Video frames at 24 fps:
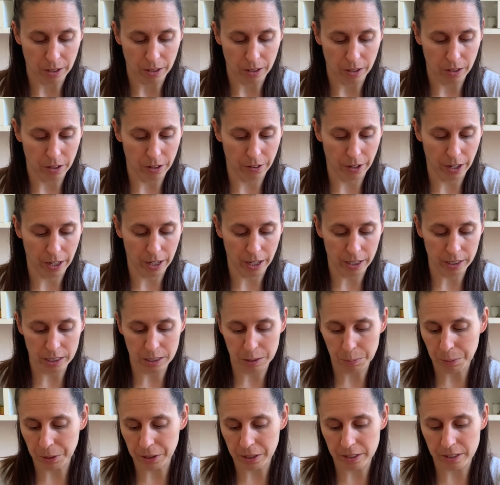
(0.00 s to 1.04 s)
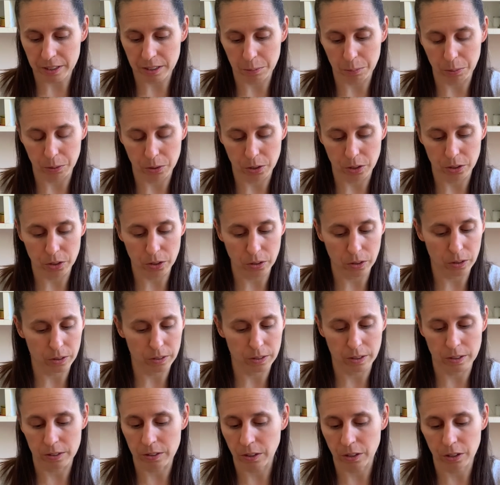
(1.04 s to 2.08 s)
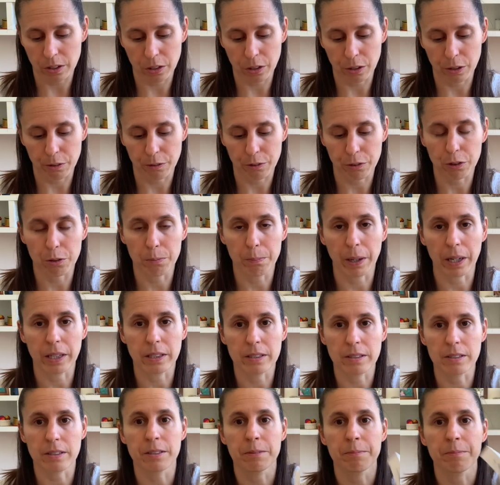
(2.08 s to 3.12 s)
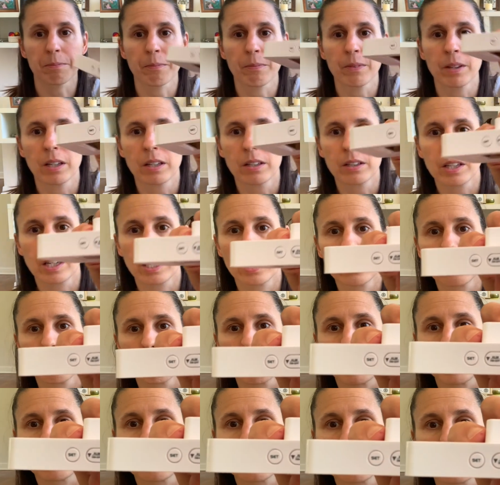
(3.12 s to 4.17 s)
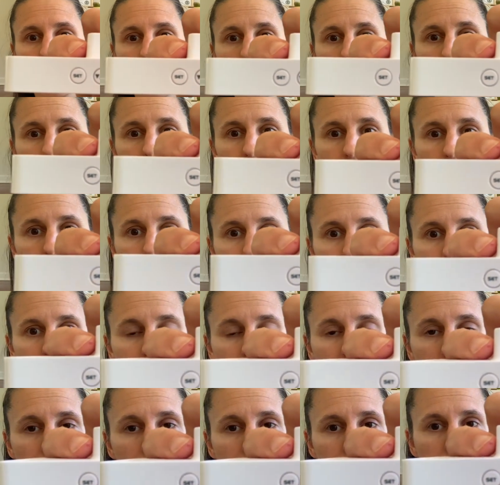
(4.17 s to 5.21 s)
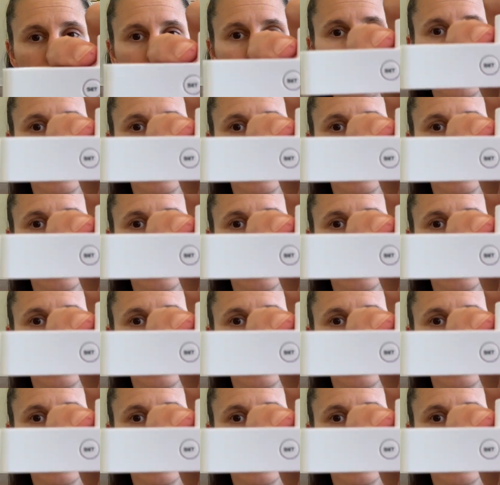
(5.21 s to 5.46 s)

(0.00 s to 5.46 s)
All right, and it's pretty simple to use. It's only got a few buttons. There are the buttons there, you can see.